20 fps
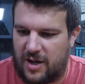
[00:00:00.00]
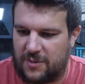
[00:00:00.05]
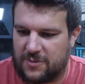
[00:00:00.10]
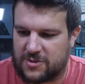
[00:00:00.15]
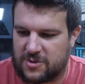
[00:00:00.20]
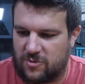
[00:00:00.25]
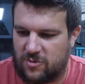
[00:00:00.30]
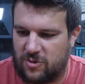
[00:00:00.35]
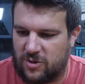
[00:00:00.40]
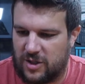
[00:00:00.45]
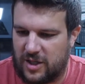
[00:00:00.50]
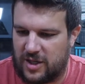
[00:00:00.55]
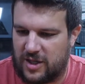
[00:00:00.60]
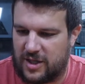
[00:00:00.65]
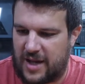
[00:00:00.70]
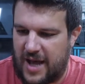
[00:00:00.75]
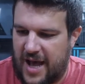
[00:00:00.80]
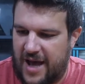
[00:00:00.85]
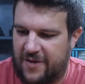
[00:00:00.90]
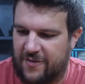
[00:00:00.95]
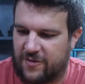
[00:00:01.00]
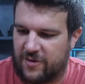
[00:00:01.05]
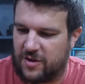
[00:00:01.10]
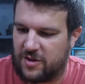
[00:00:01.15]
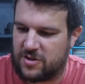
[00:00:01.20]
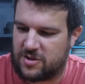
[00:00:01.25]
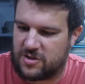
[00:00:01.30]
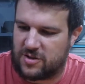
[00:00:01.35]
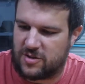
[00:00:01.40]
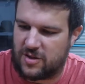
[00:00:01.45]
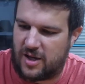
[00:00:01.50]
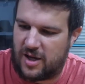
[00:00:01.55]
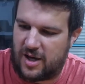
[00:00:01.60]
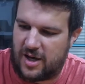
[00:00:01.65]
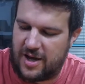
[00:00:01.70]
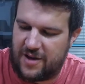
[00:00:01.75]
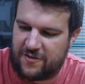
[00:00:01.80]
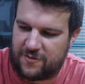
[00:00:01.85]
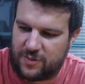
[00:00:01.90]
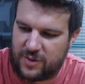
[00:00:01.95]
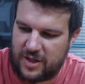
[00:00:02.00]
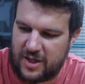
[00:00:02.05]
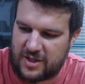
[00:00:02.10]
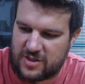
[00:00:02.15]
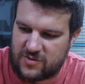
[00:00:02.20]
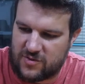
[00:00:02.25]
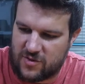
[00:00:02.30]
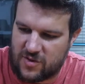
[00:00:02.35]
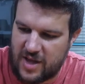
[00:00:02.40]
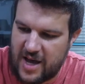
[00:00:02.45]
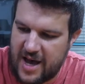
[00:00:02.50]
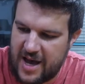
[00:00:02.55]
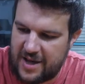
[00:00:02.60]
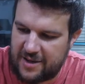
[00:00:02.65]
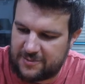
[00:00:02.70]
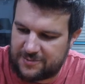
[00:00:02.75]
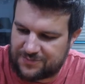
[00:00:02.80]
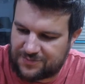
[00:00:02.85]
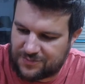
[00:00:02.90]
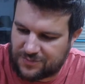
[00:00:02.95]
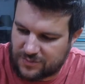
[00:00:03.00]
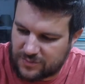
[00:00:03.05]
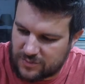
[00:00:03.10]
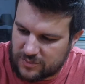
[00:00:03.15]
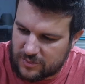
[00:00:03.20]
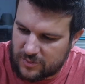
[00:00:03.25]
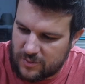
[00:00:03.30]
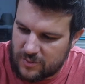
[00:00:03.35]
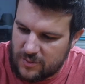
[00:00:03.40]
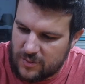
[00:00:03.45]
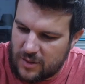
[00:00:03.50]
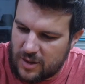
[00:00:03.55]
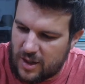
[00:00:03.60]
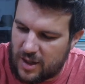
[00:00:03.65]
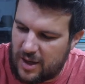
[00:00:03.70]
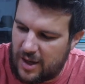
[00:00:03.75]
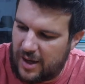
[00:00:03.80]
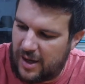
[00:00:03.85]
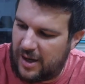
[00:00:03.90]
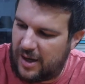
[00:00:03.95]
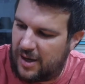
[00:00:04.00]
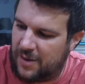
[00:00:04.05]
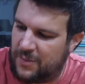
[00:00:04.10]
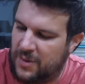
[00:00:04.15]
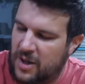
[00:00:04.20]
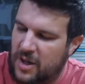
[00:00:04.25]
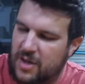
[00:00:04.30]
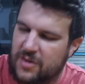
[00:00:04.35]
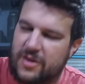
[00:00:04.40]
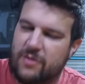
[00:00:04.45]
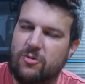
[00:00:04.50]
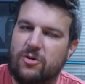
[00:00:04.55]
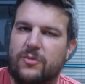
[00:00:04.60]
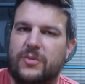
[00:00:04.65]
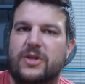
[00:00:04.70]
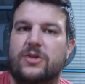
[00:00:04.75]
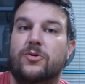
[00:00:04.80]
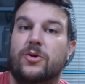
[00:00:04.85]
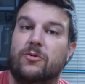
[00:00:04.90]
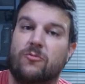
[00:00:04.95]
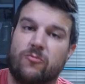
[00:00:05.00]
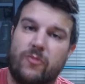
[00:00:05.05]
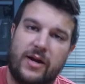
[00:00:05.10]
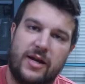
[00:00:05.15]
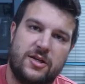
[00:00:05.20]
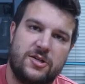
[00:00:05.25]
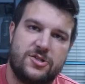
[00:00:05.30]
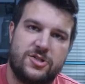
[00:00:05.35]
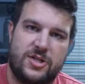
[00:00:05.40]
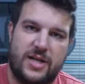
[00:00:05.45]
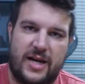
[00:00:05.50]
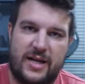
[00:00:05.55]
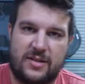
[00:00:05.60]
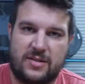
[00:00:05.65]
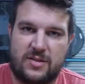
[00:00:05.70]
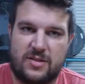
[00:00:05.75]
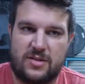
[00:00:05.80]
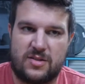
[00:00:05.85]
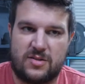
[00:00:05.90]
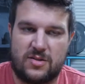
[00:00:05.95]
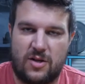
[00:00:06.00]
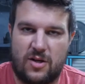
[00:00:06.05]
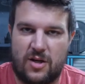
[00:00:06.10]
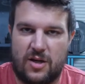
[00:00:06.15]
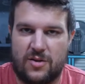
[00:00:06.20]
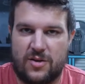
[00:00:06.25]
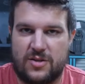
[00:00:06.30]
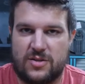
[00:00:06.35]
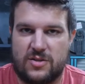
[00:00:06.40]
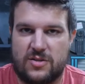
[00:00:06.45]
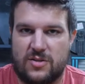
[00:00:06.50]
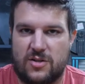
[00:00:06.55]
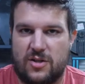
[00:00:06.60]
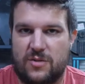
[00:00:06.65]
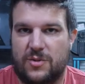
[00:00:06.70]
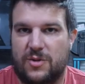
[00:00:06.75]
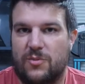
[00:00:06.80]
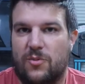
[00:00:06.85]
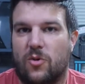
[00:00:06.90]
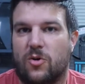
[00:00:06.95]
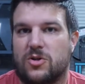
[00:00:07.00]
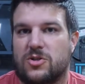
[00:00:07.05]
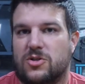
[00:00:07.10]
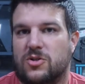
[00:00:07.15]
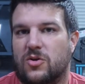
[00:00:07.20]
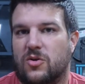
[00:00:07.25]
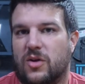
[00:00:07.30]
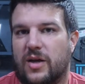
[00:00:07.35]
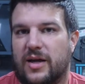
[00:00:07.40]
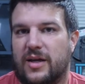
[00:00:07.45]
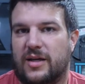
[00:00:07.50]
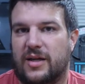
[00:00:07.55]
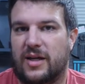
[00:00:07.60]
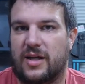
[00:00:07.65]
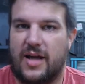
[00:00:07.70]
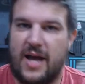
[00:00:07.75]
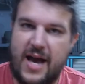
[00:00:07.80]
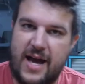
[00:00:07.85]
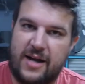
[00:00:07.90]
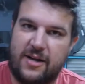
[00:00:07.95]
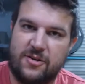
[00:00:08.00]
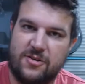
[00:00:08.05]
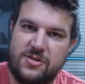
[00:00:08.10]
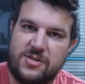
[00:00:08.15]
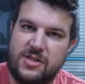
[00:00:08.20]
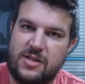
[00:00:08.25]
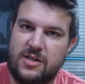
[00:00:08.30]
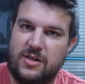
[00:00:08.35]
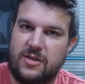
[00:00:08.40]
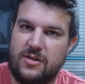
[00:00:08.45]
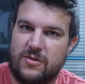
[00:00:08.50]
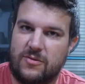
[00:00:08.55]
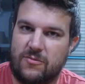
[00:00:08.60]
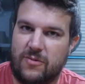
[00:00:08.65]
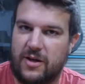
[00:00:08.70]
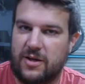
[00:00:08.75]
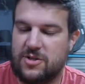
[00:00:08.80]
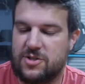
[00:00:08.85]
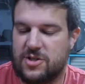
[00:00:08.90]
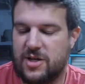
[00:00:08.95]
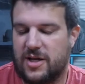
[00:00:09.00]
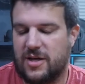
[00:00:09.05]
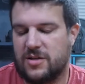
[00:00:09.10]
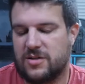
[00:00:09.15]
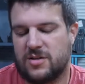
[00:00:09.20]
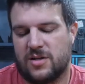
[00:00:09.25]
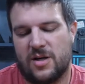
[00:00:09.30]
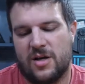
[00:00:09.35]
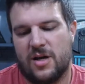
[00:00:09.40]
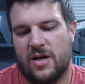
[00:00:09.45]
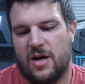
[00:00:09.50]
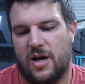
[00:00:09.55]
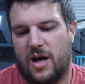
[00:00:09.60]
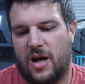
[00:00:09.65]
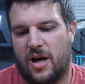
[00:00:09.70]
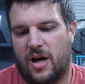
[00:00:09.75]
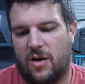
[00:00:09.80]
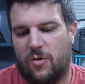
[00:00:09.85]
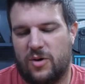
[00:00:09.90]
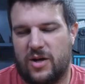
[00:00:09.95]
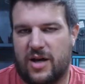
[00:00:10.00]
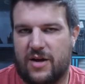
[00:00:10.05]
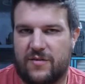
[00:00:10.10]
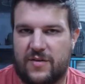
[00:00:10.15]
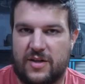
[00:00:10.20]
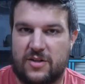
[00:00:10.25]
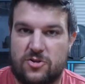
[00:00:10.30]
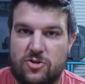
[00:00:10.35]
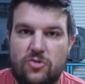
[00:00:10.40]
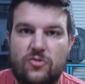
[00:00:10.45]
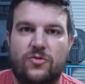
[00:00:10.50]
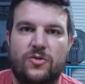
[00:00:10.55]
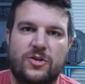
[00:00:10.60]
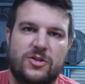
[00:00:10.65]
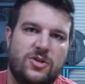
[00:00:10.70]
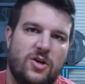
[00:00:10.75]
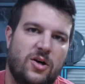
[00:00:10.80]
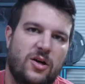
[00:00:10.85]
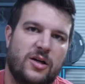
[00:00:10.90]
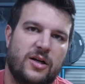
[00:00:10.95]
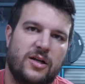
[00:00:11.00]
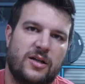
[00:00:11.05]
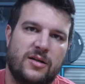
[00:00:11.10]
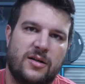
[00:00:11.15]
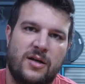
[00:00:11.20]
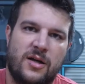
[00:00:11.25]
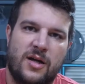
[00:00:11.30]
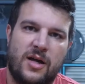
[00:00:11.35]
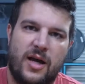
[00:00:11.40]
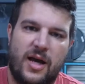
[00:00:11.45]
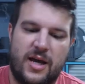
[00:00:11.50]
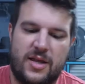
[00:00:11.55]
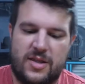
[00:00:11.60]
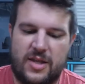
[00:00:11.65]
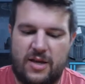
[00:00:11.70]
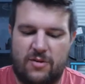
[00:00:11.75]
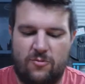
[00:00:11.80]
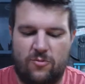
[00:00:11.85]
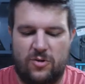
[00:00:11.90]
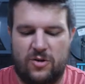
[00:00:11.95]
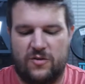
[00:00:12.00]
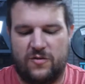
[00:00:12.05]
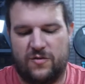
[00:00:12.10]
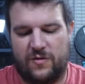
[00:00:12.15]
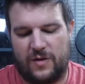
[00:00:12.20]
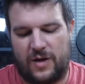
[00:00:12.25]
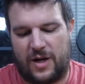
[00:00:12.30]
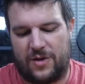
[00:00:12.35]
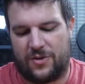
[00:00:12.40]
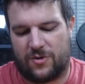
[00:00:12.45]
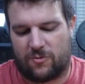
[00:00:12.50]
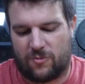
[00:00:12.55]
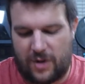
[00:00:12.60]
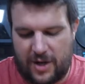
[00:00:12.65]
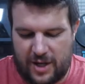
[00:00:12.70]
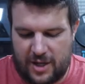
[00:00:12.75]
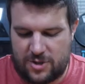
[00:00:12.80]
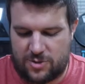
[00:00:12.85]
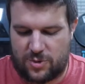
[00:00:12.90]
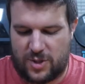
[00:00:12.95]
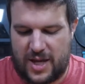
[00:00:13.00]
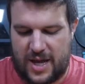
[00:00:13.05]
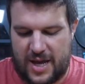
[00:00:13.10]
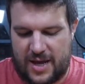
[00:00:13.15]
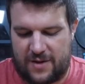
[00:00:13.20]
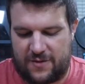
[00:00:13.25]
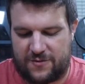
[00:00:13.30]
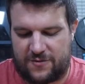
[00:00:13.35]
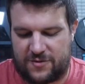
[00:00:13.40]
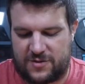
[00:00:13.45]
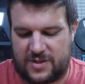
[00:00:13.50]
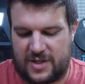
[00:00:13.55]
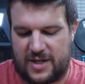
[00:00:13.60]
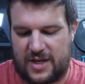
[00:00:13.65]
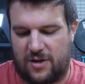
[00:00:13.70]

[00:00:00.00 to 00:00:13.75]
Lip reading: So we'll get an average FPS for that. Then we're going to be doing range tests. This is going to be more so like an accuracy range test. We have a 2-foot target, and then on the range we have set